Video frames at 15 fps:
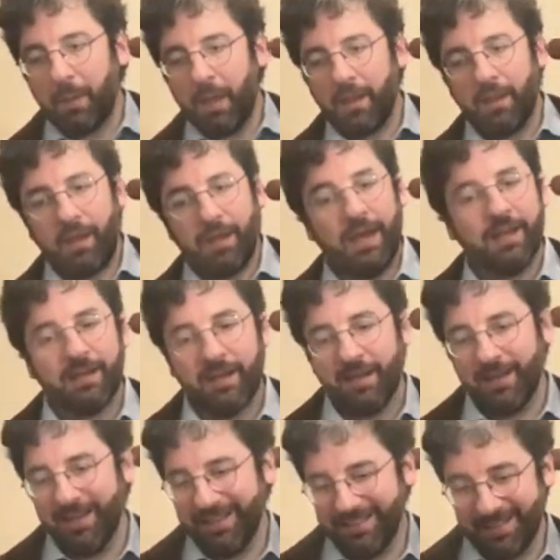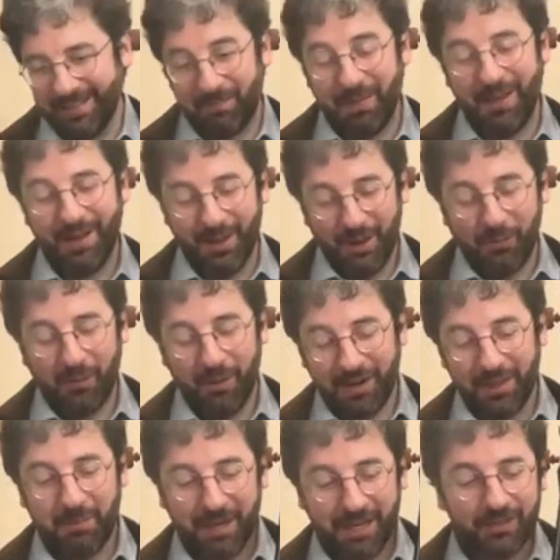again, the one of
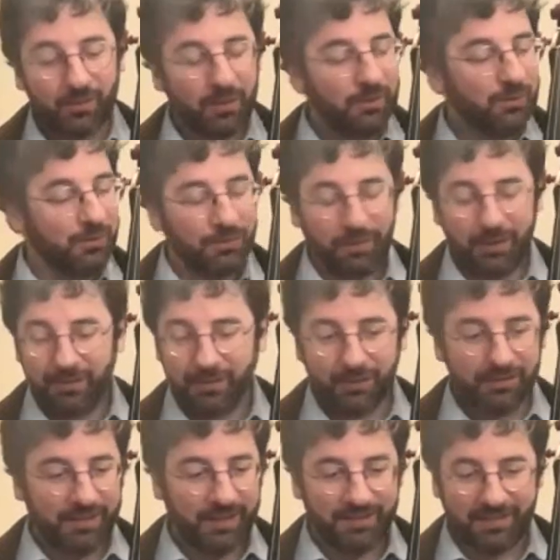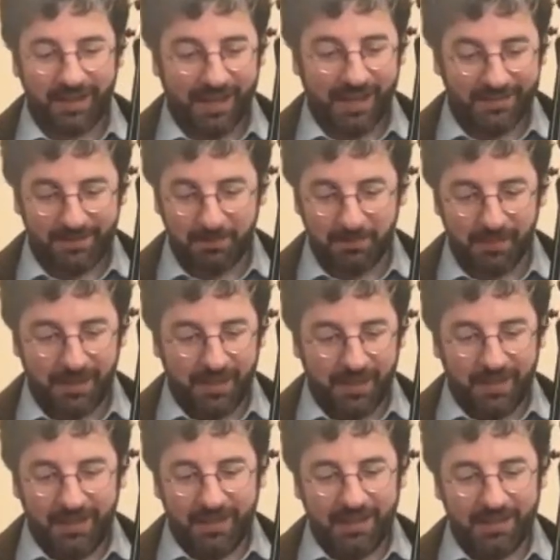the biggest ones was physical tension. I hate to,
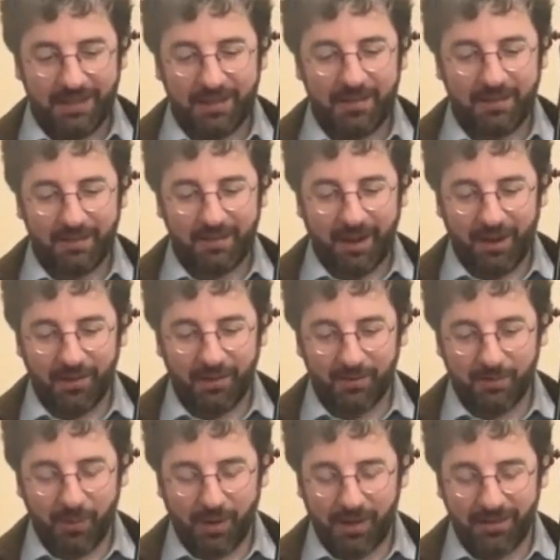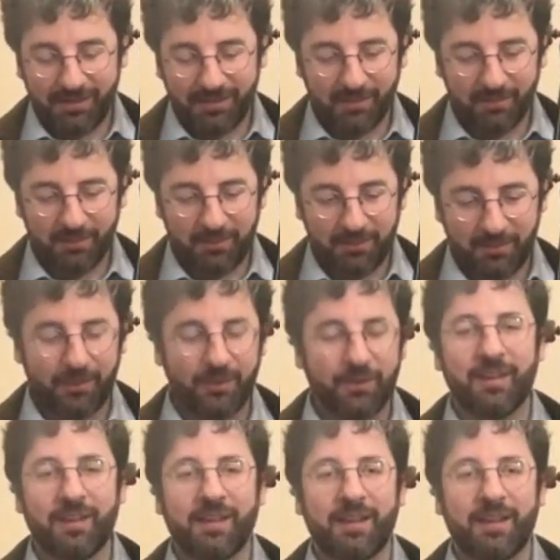I don't know why. Sometimes it feels like